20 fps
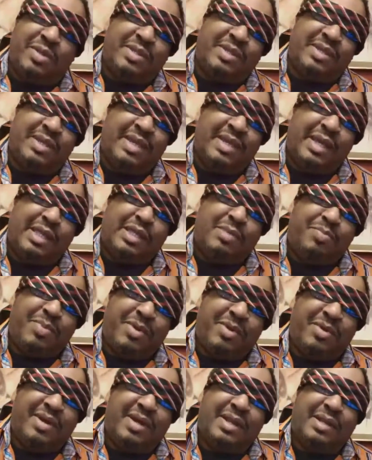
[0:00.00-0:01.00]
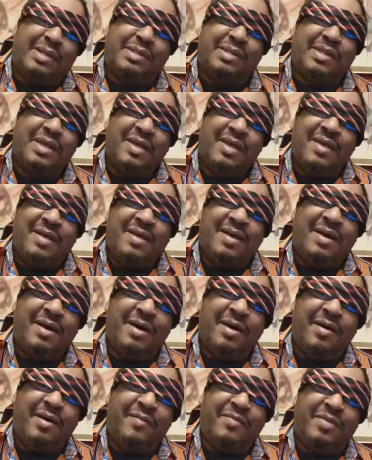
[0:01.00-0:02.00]
the experience
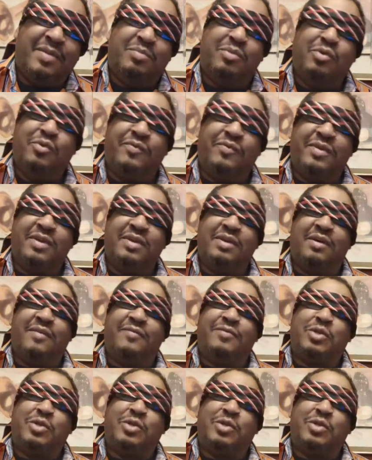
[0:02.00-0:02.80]
of the movie of